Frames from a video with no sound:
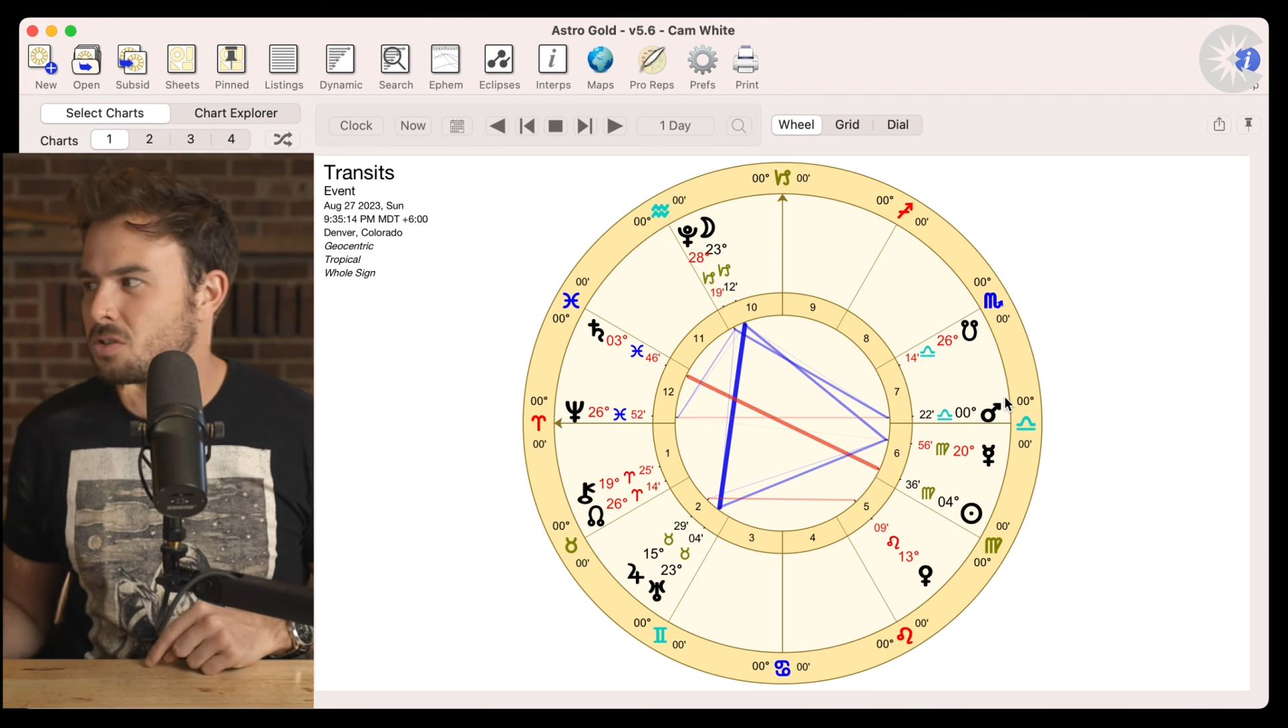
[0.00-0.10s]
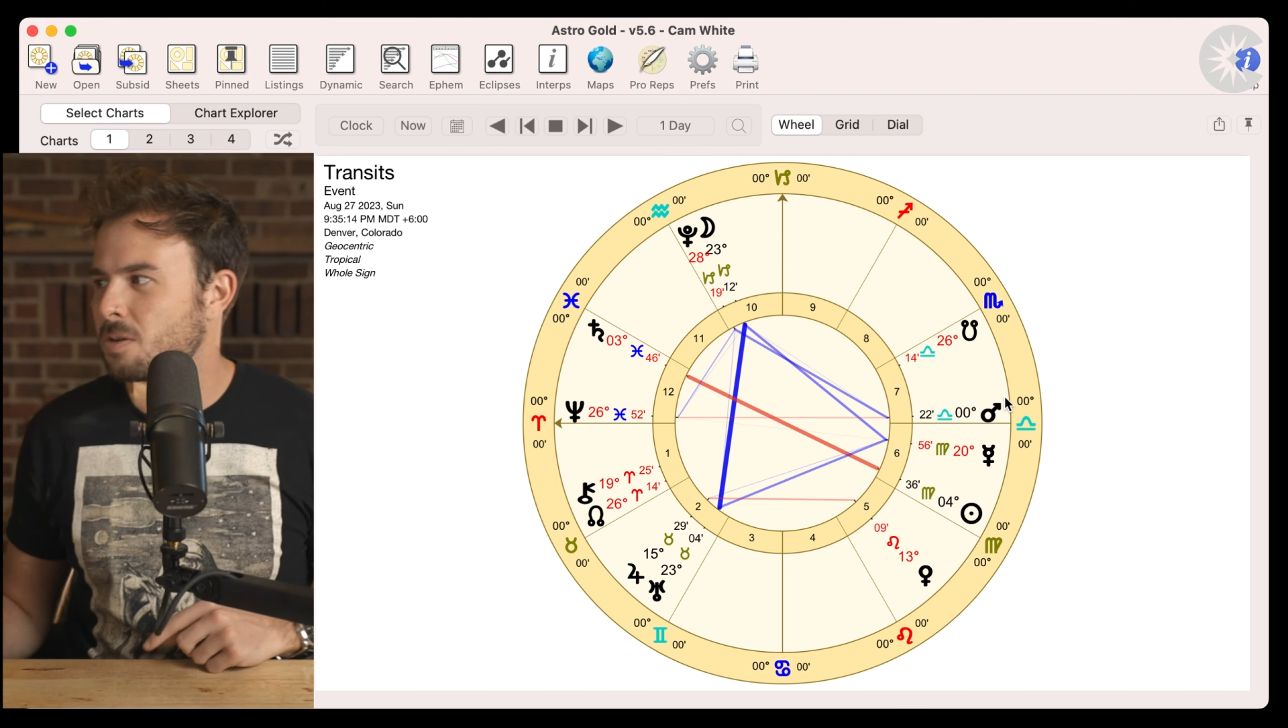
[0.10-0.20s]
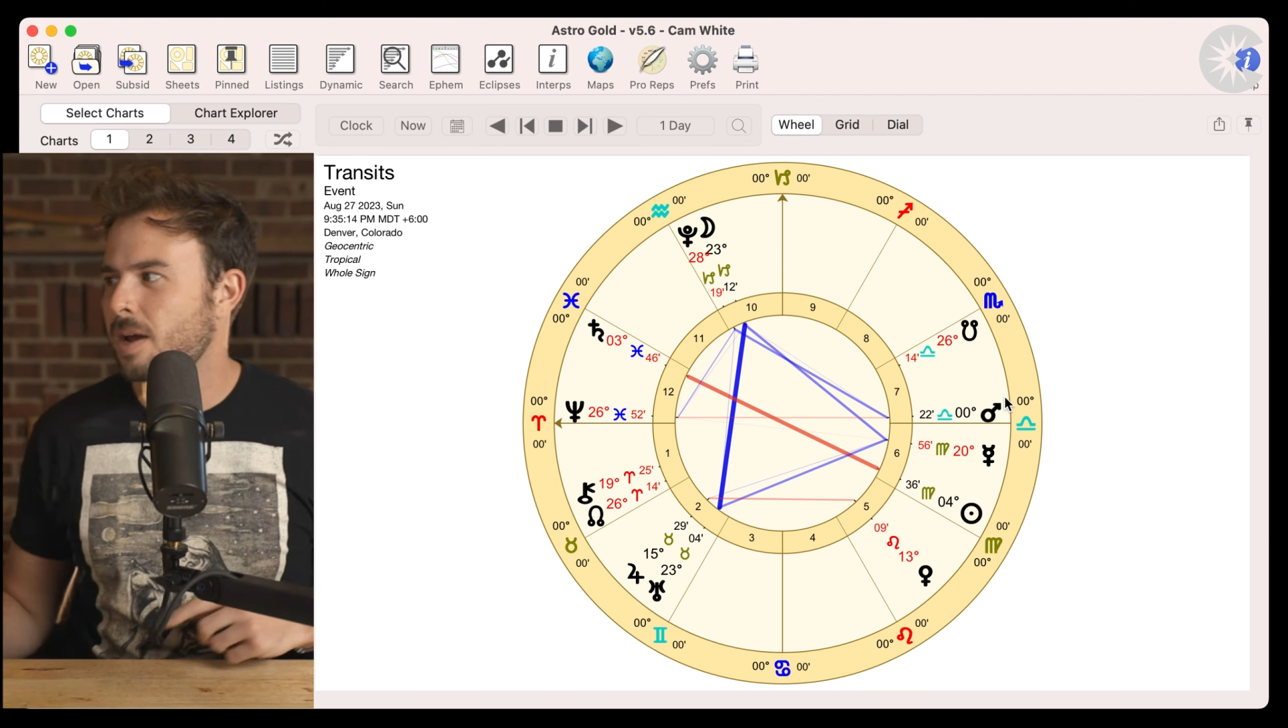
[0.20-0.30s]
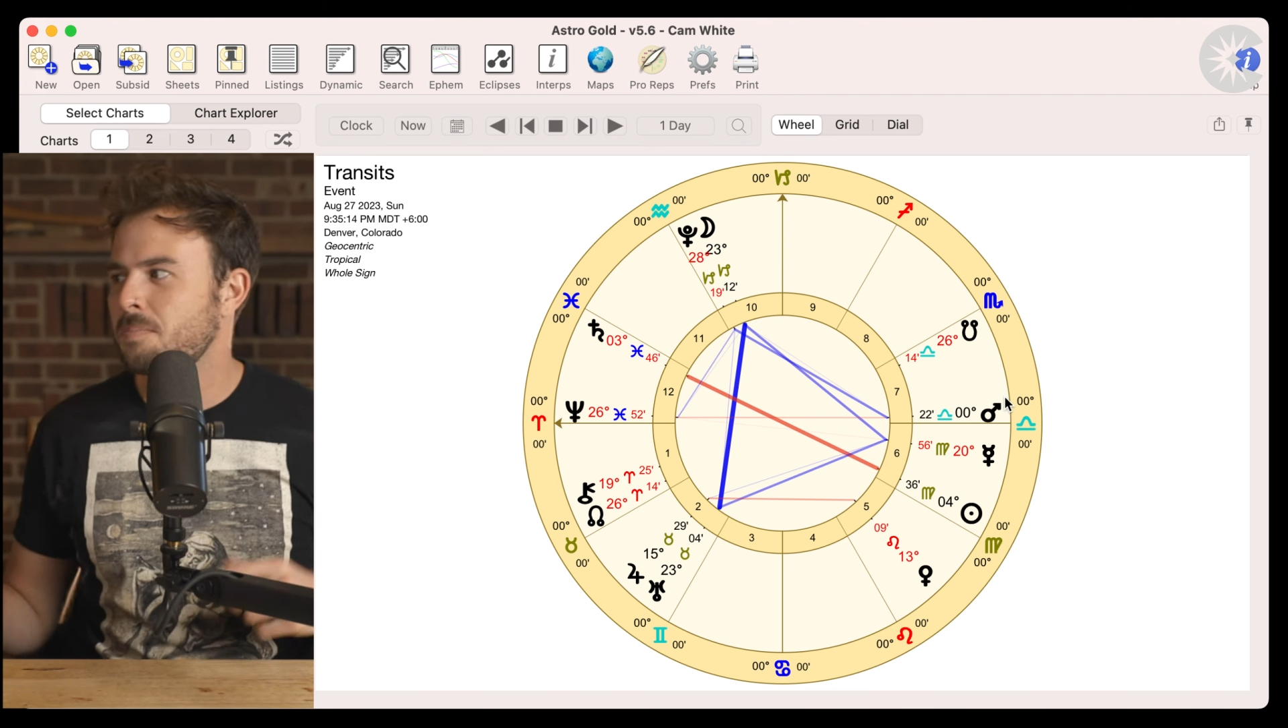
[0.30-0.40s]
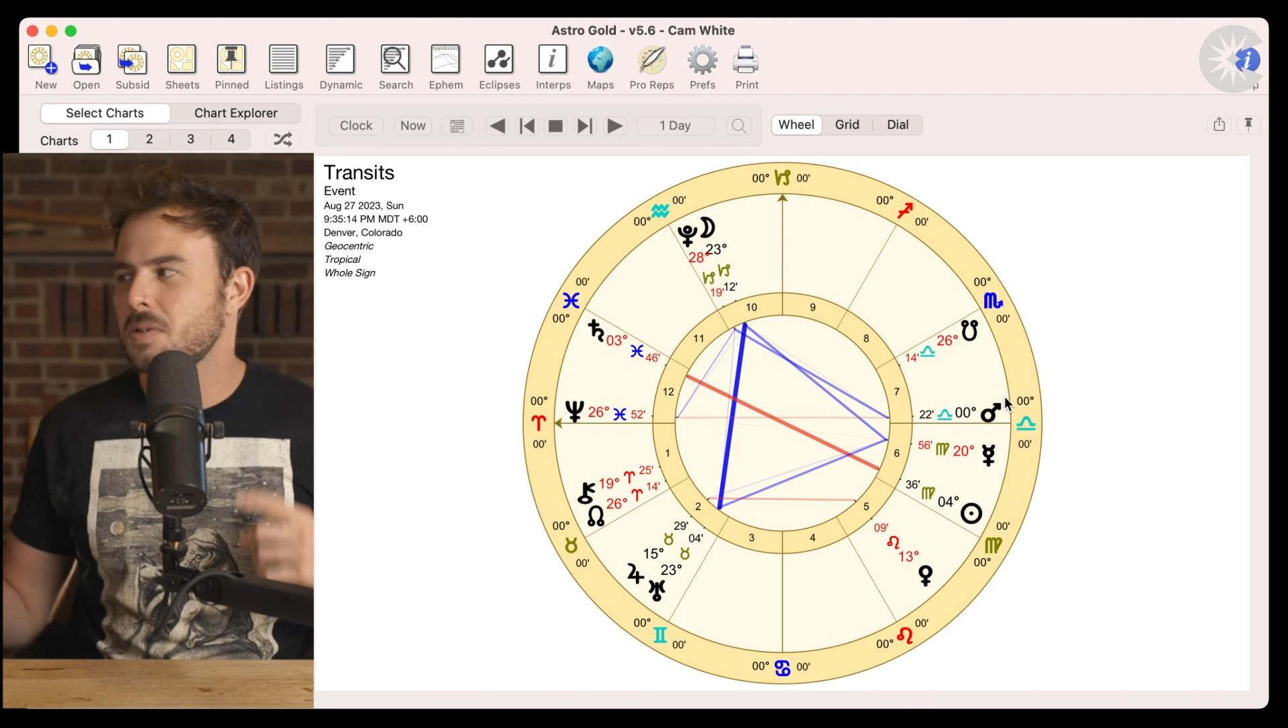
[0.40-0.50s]
So
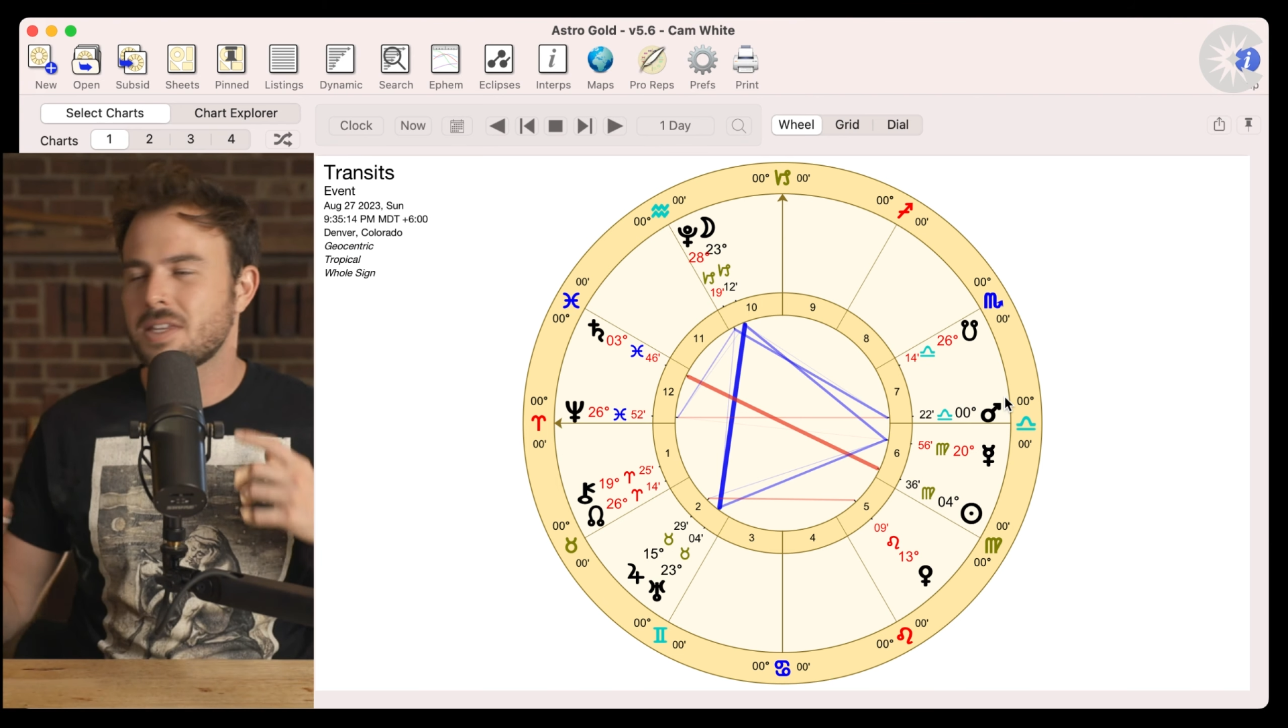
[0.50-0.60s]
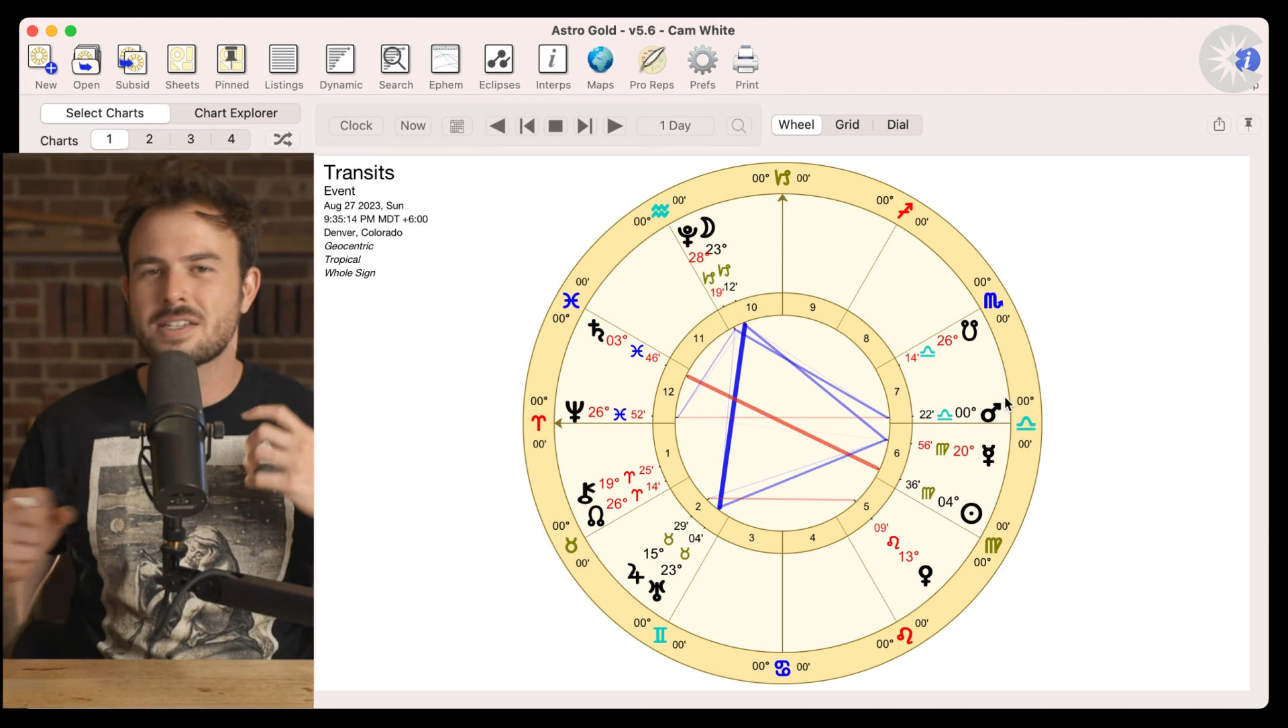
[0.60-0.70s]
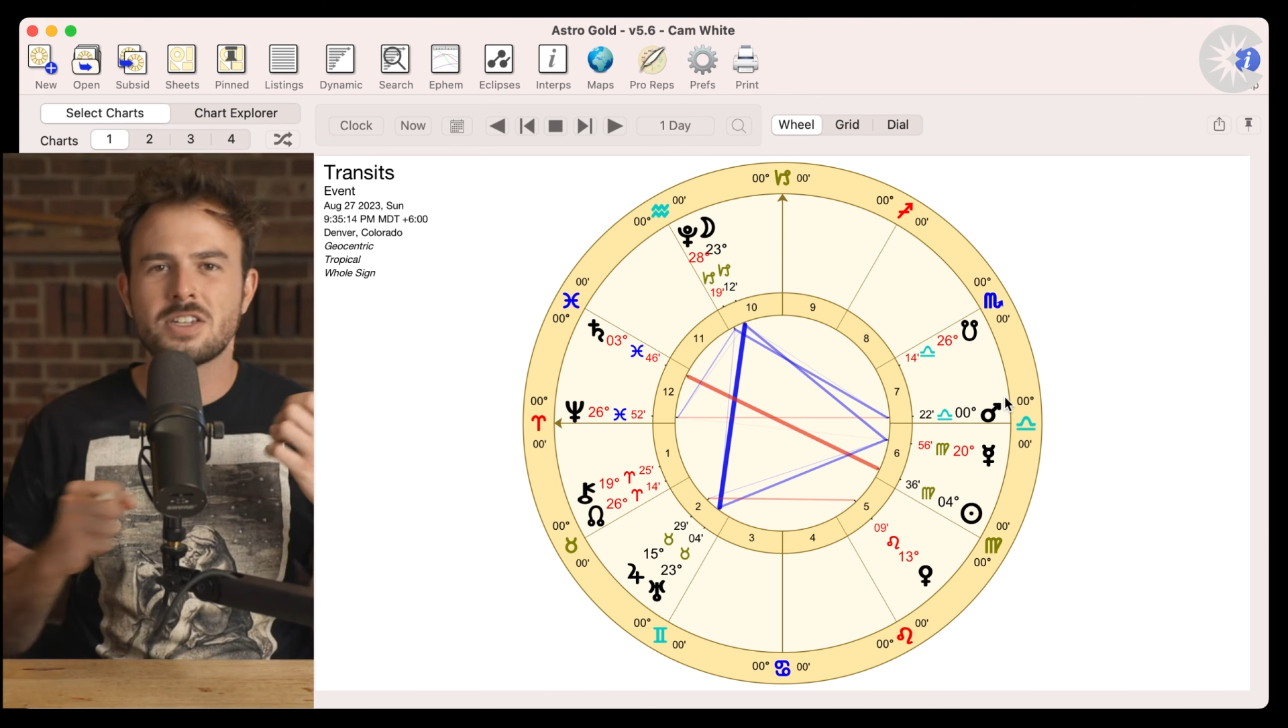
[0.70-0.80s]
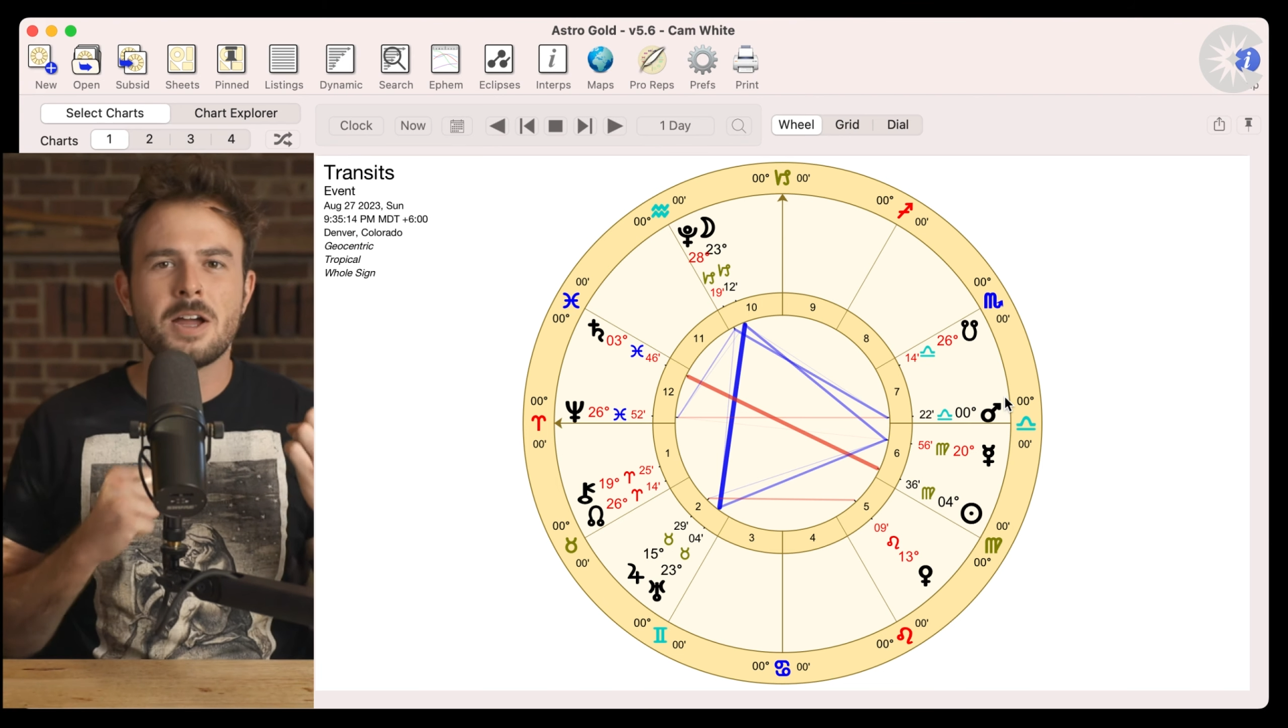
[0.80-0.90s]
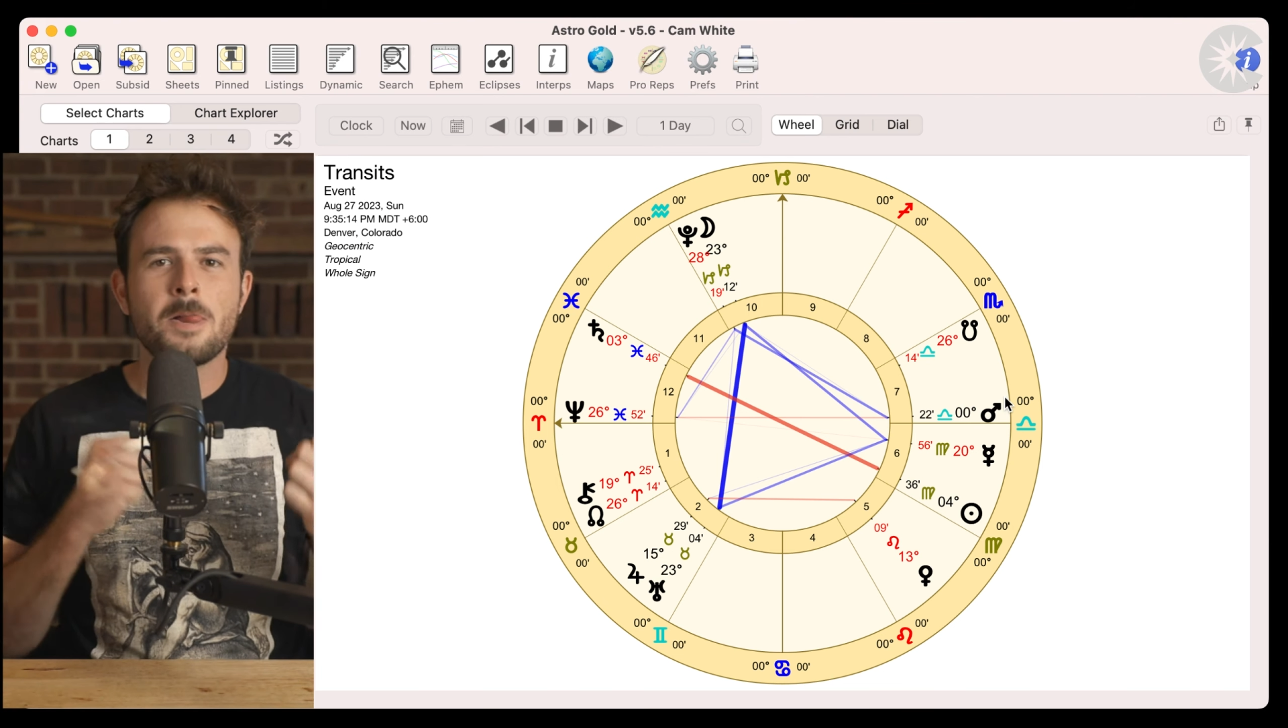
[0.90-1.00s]
there might be
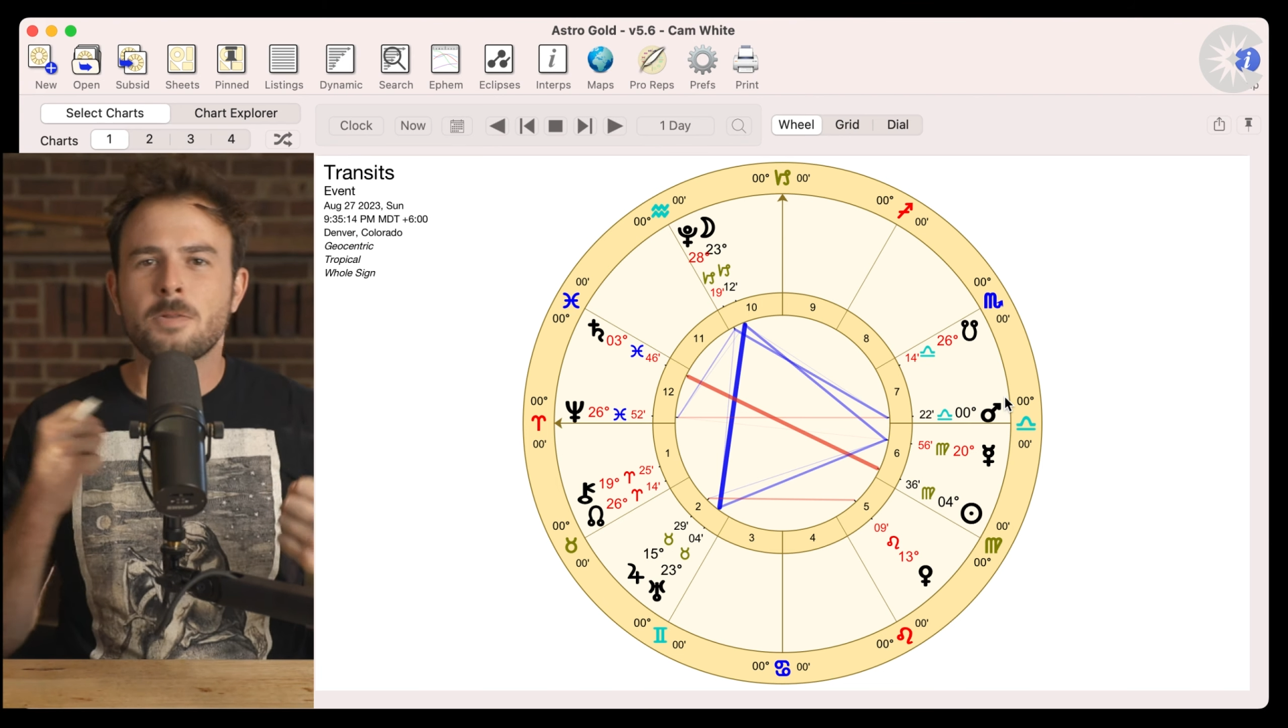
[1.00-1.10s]
this